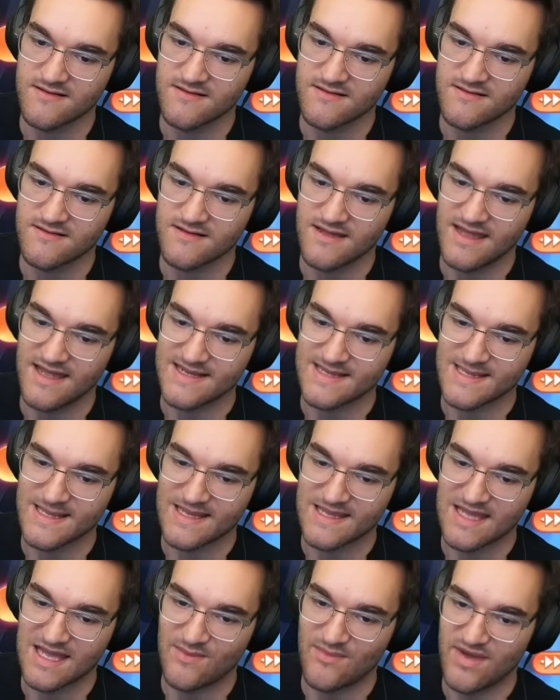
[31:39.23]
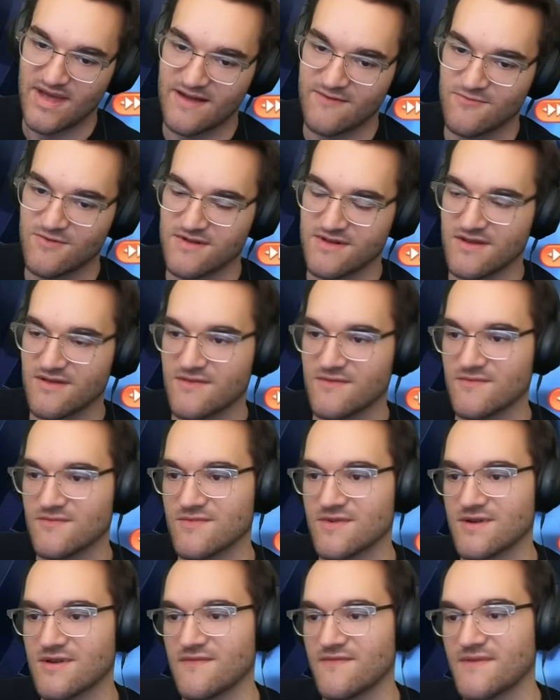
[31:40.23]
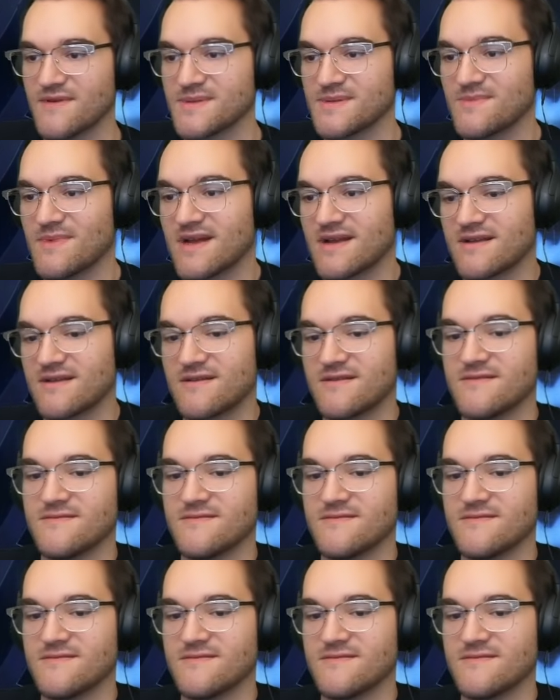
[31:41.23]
Yeah, it's not that bad. We'll go Felspector.